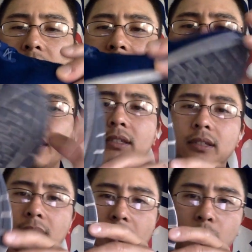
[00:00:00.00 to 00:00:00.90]
And
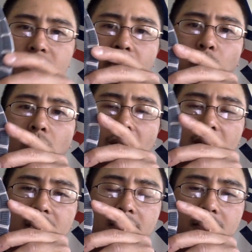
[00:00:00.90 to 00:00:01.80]
with the
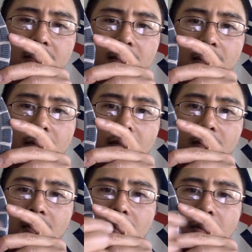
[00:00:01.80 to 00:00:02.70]
wide
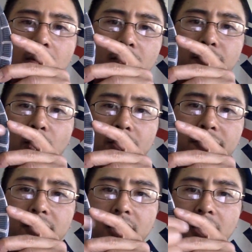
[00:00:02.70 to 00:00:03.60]

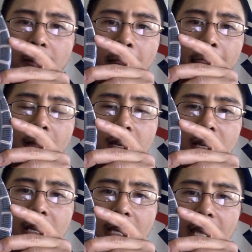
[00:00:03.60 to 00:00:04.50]
forefoot,
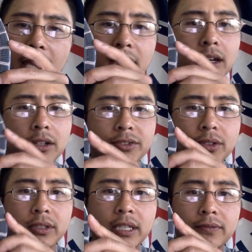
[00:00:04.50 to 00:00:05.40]
it also
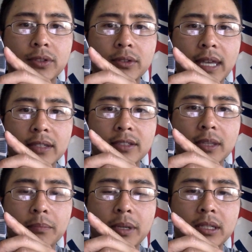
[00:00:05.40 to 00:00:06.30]
gives you that
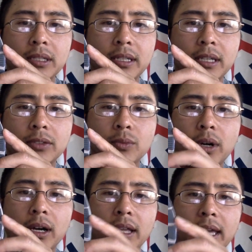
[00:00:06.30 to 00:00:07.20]
stability as
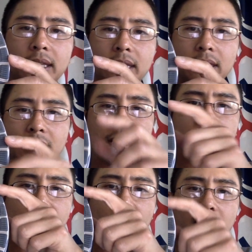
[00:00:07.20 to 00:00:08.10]
well. And these
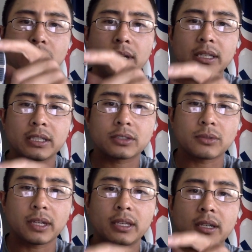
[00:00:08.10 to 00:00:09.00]
side railings
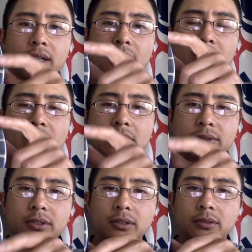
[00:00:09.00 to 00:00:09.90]
right here allows
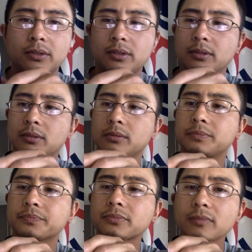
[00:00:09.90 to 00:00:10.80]
you to
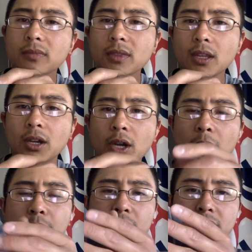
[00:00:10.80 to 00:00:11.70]

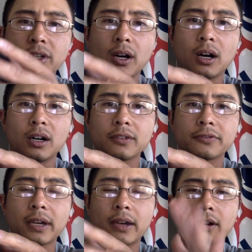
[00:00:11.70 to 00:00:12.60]
push off
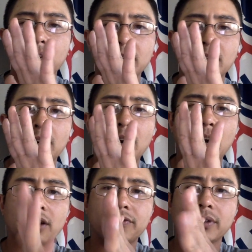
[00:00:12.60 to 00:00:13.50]

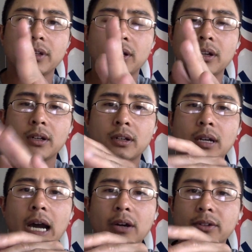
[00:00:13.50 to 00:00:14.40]
of your
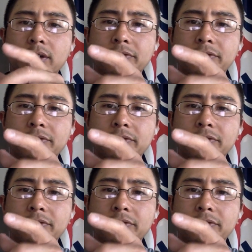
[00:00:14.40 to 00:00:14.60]
outer